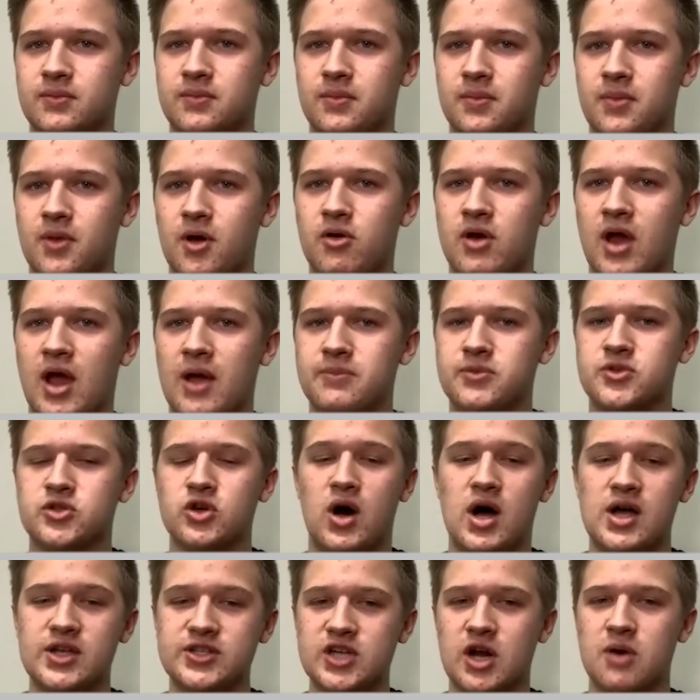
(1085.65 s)
Okay, so
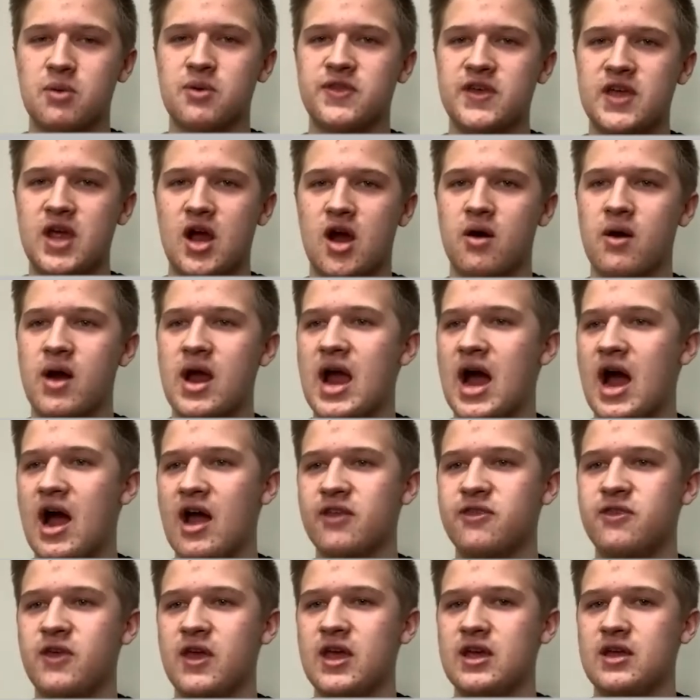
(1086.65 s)
I'll start with ERA. I
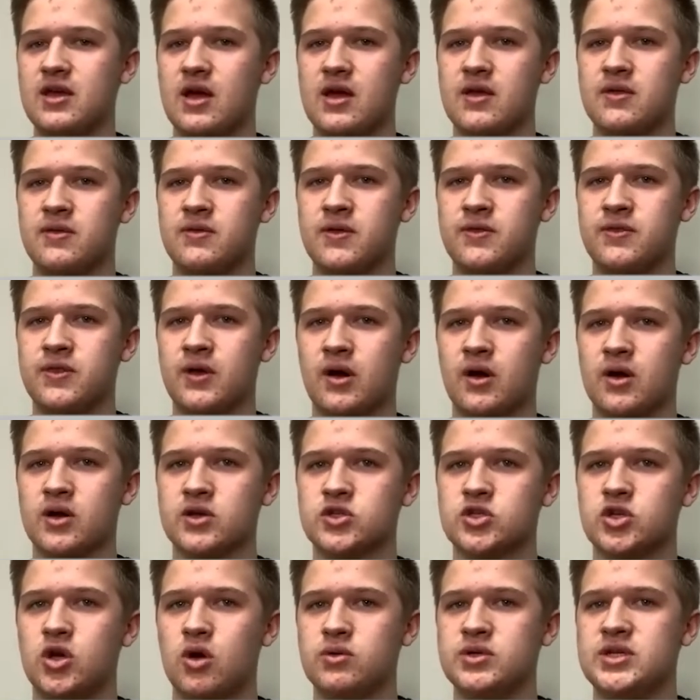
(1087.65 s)
think that there
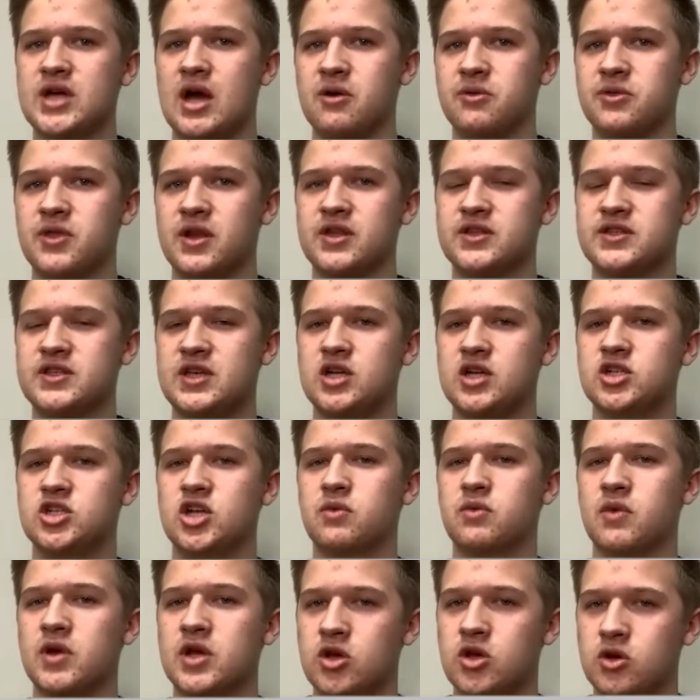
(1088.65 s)
is no doubt that it's Hyunjin
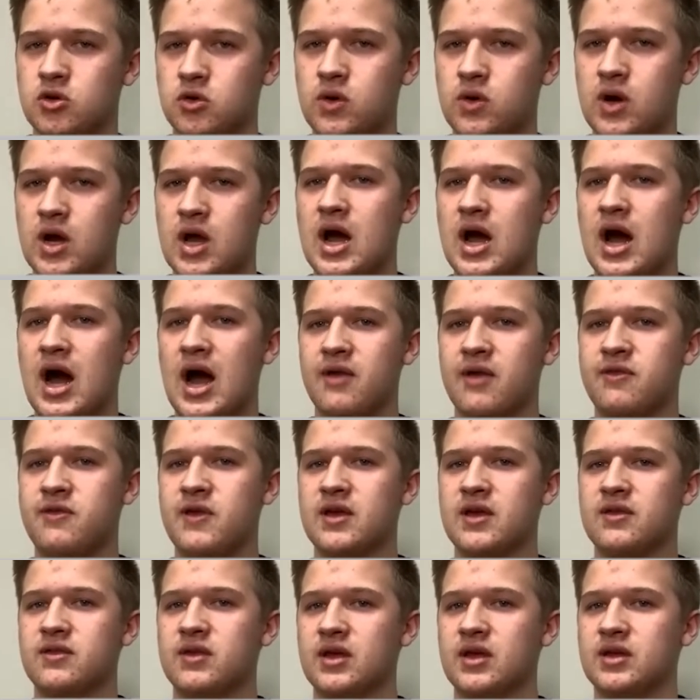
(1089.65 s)
Ryu. I
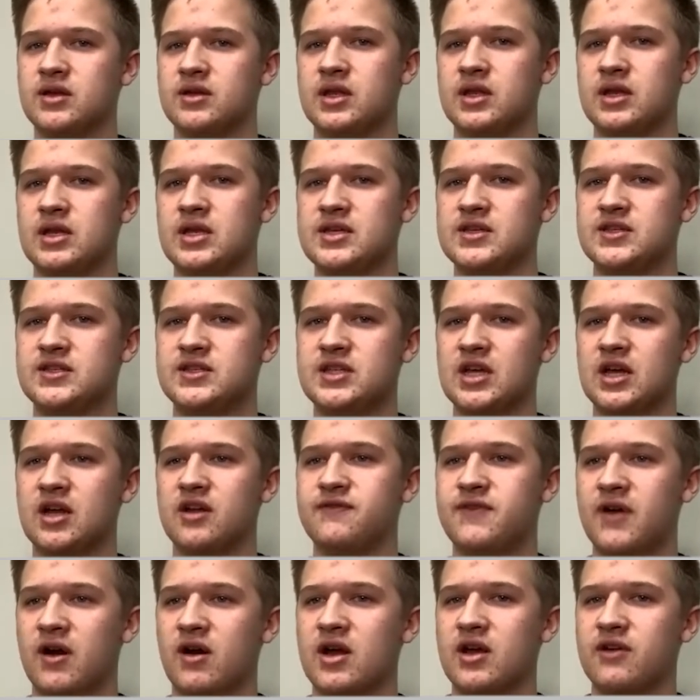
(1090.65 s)
think that he's still a
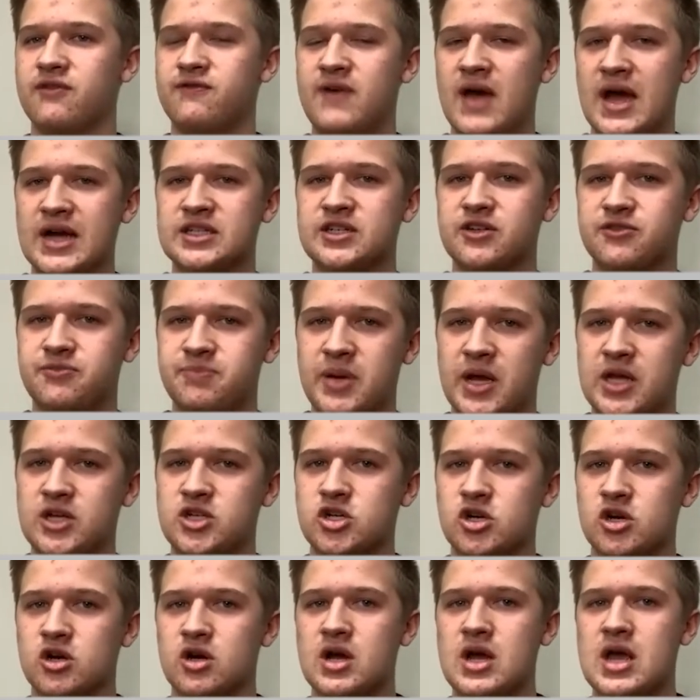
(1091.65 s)
very effective
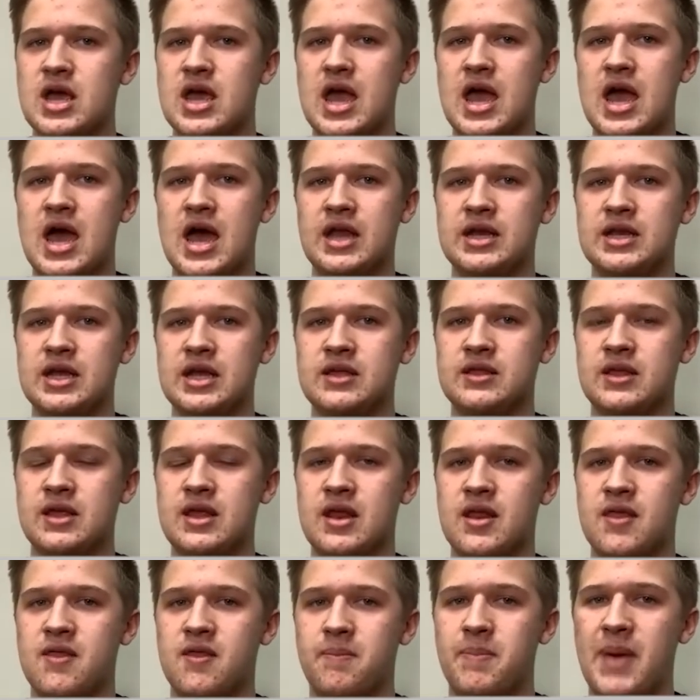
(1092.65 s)
pitcher. And
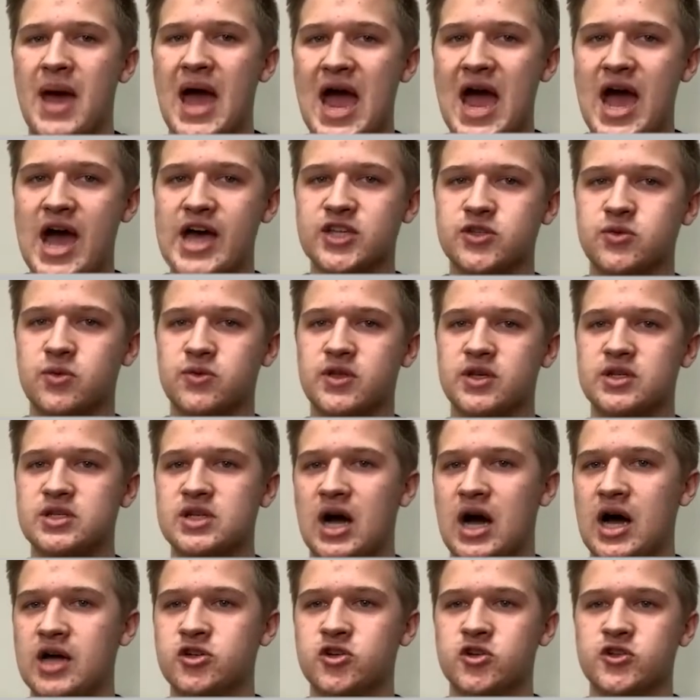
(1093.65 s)
in the past with the
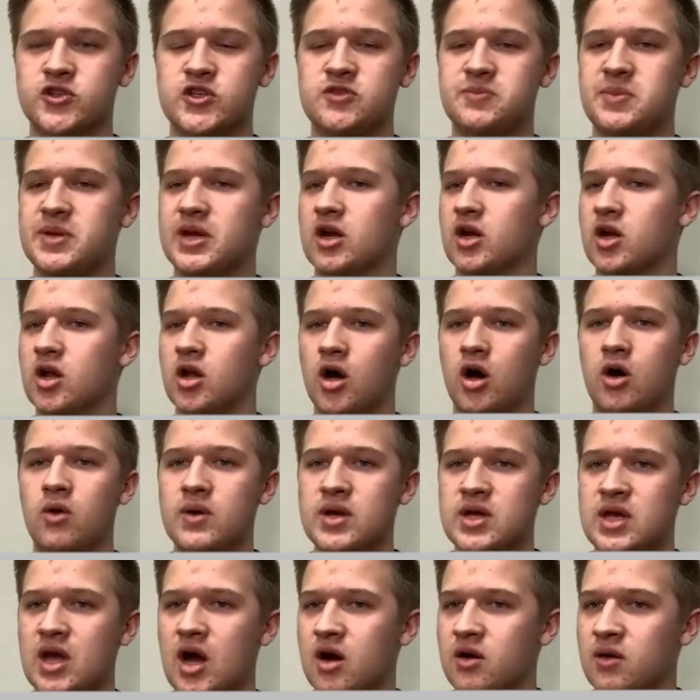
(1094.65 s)
Dodgers, he's been a low
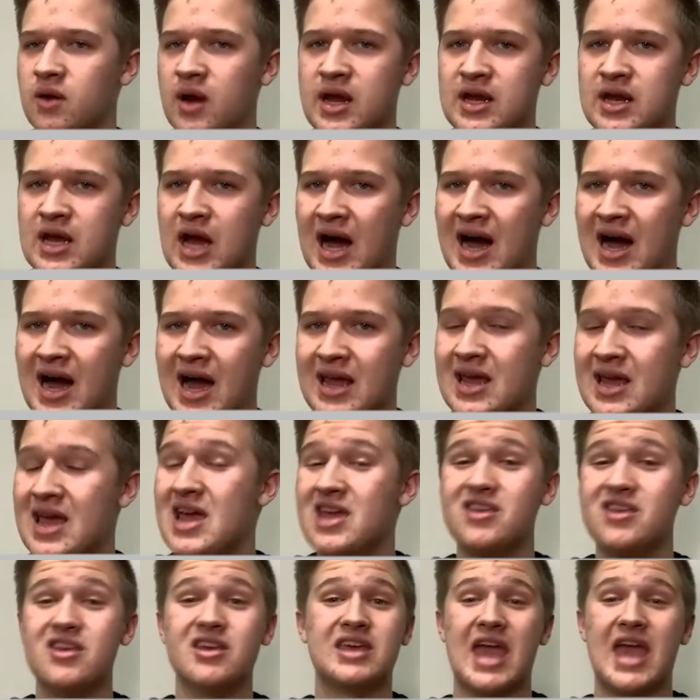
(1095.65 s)
ERA guy.
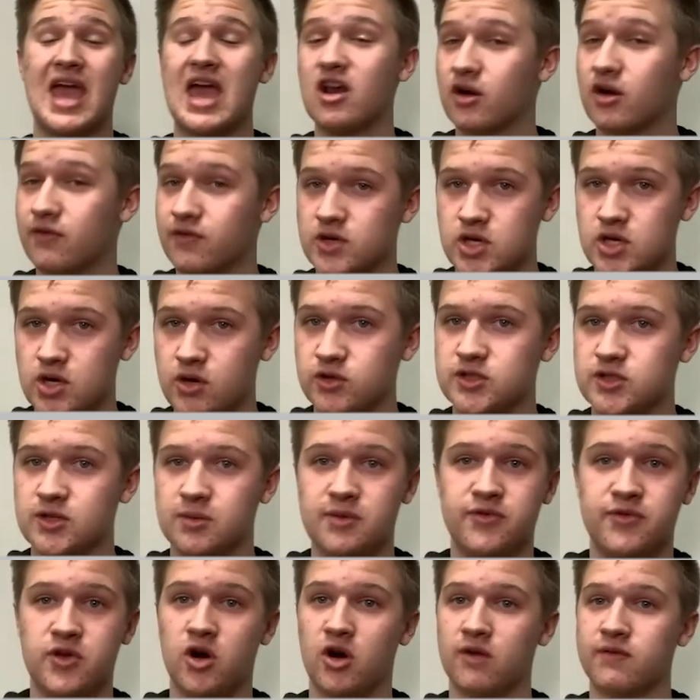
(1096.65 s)
You can't overuse him.
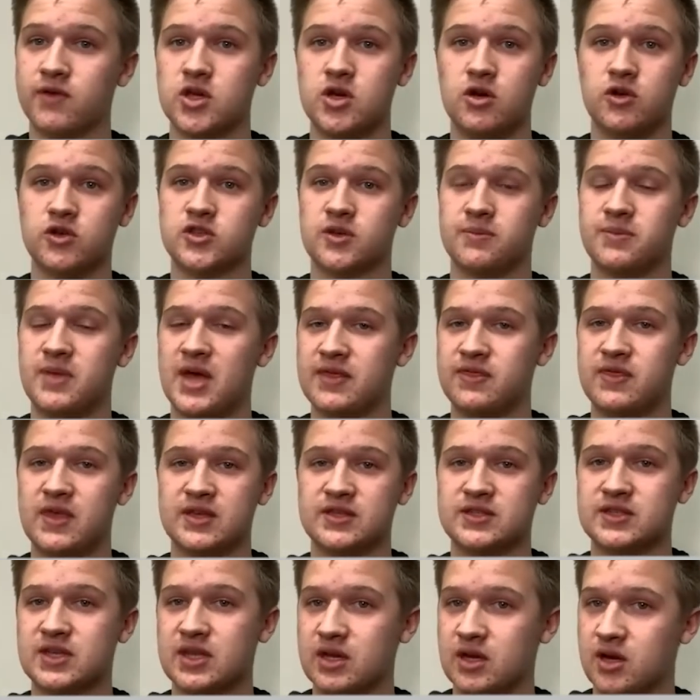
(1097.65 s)
If you overuse him, that
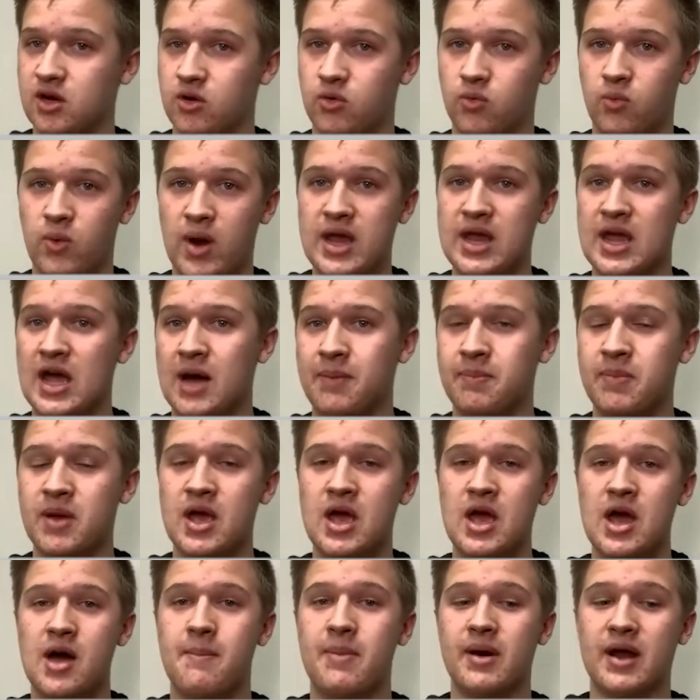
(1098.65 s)
thing's going to go way up.
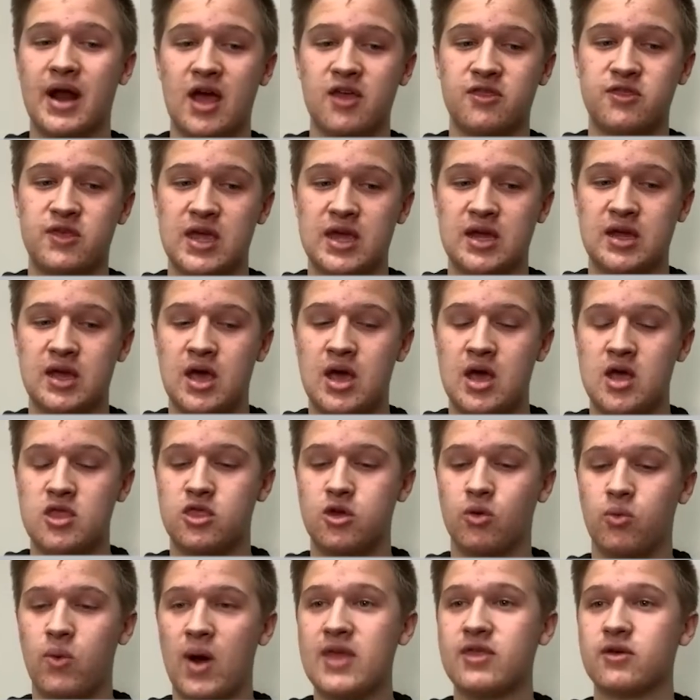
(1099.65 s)
But I think
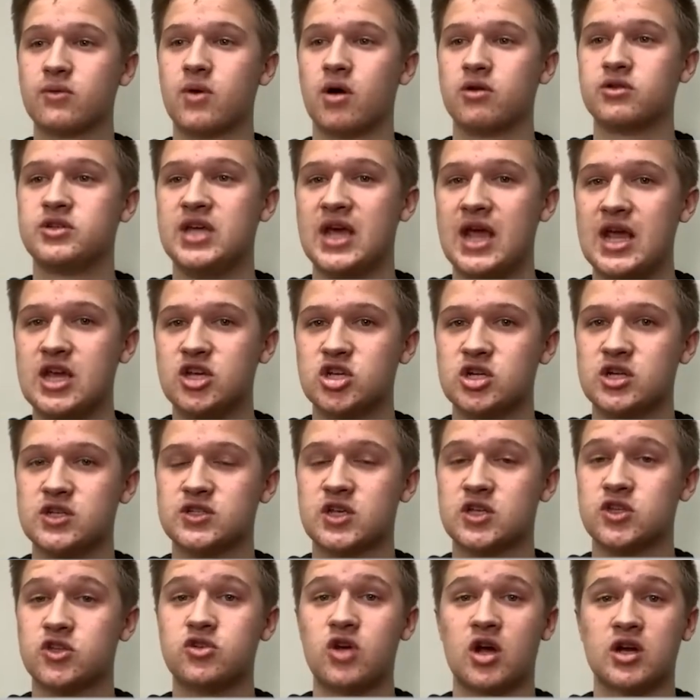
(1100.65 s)
the way the rotation is
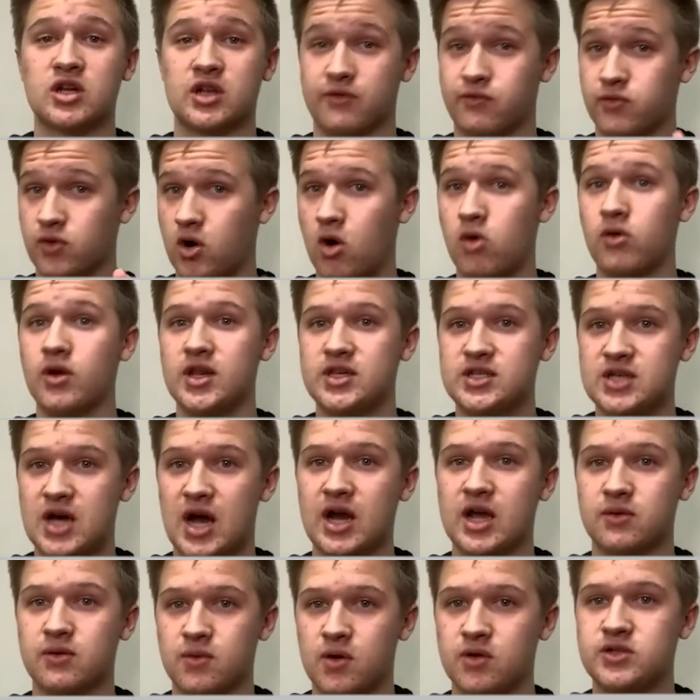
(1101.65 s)
constructed, if we're only
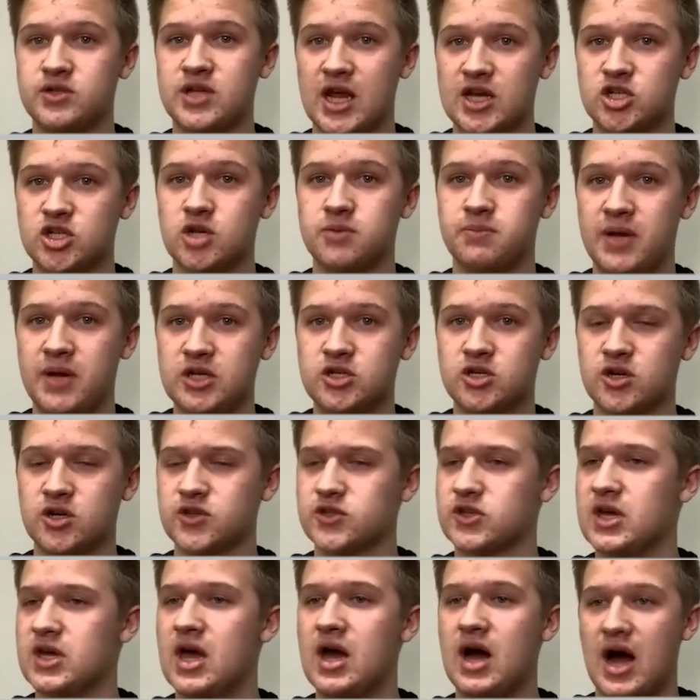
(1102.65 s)
talking rotation
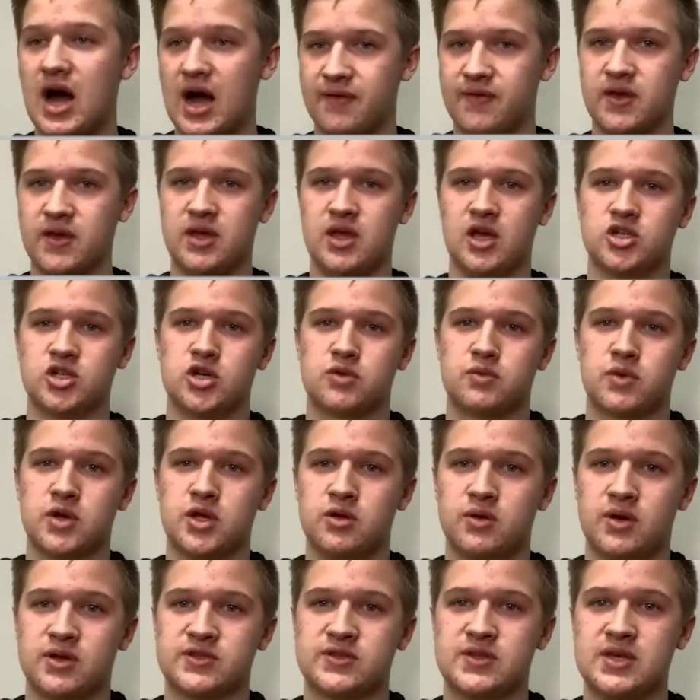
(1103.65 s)
pitchers, I think Hyunjin
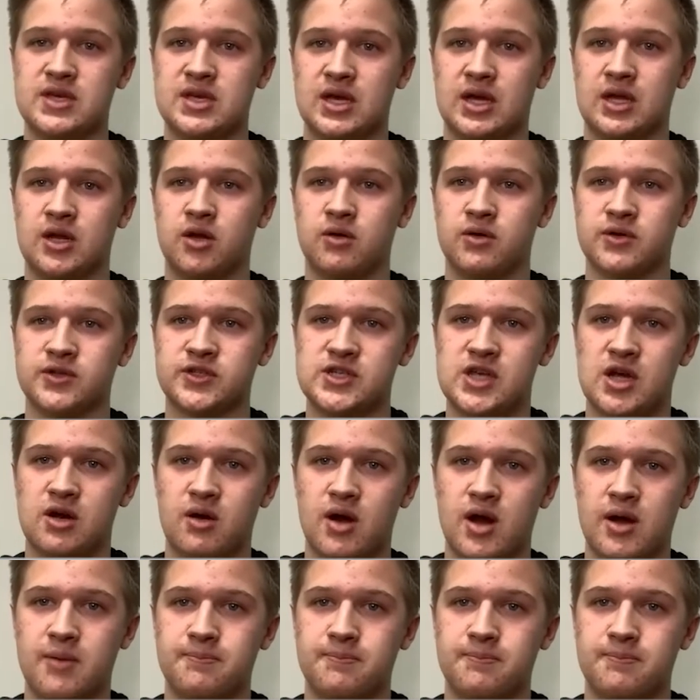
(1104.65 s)
Ryu has the lowest ERA.